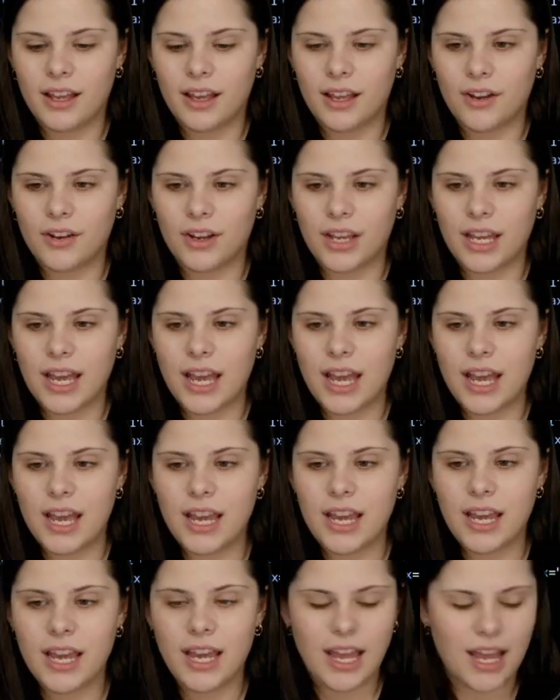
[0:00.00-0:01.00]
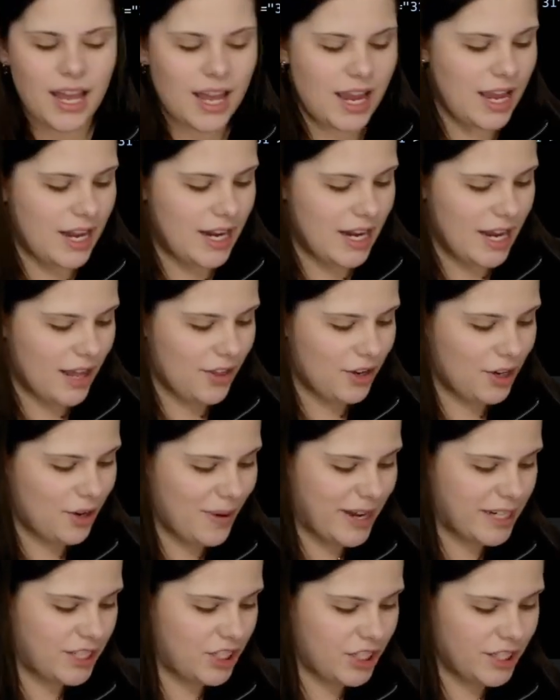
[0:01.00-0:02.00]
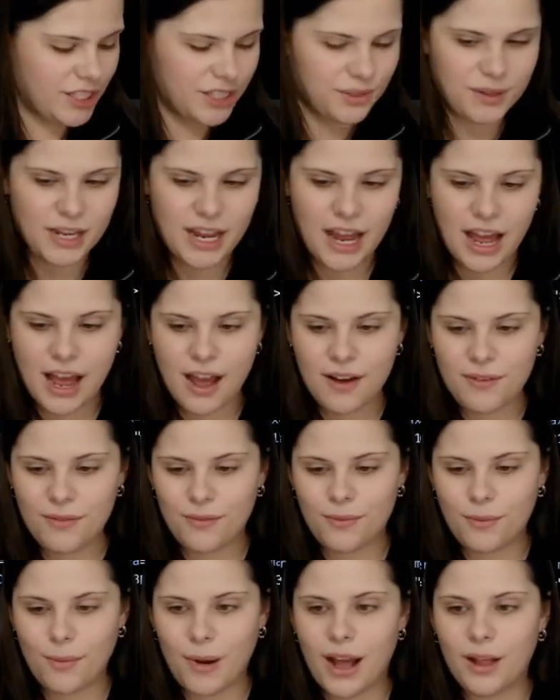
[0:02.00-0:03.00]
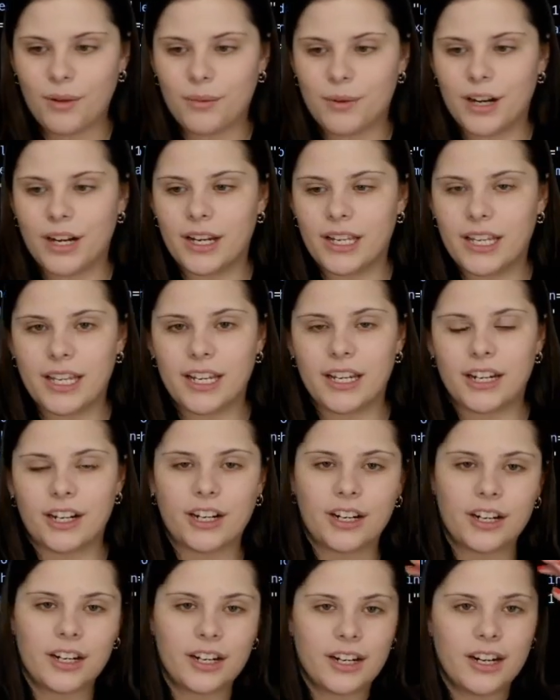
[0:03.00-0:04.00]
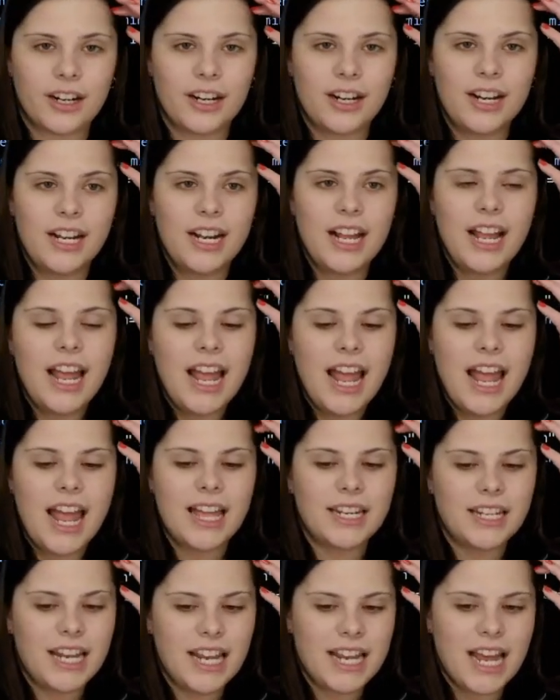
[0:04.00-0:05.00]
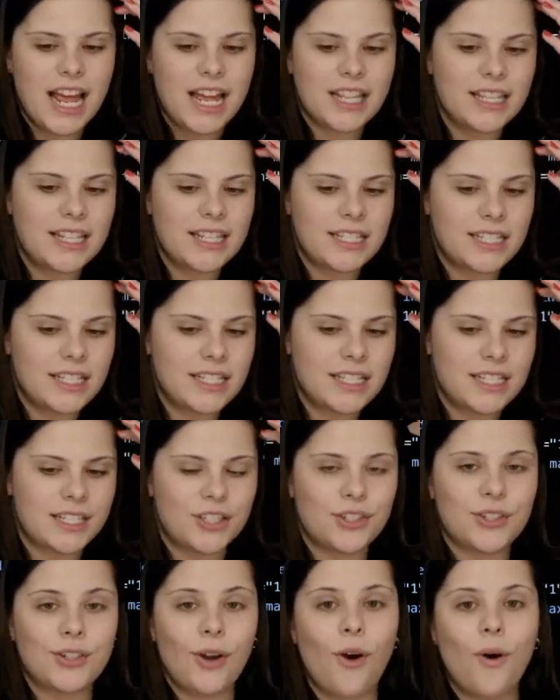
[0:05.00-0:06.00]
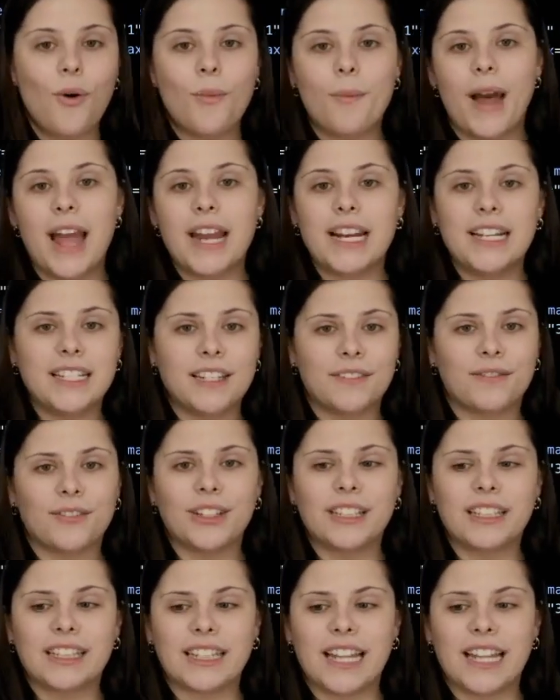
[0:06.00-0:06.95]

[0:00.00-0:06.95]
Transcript: Okay, any other questions we have while we're here? And again, this is so many different